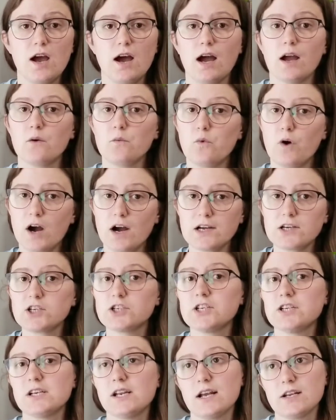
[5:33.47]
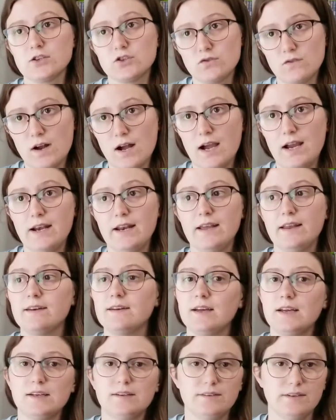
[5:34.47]
I washed it, I dried it,
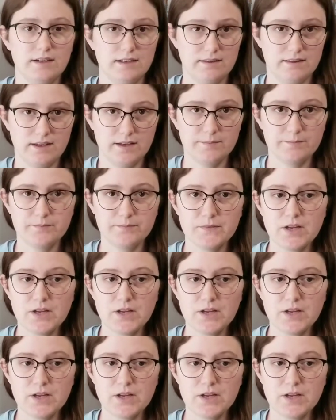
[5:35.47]
nothing.